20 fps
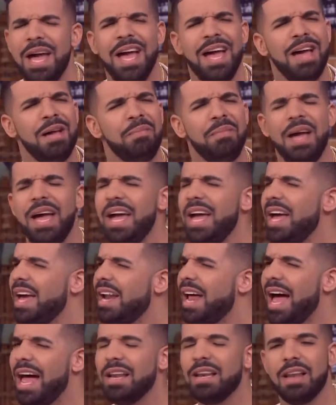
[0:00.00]
Tattoos are
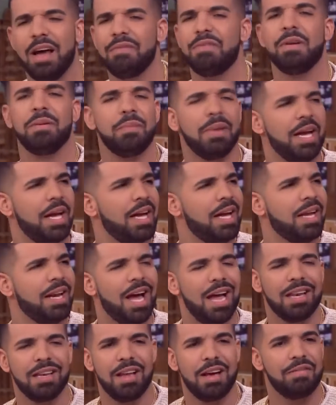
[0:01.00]
now almost an
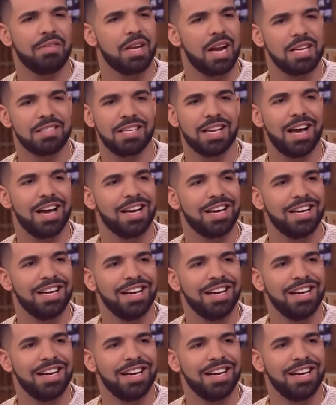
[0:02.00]
essential part of all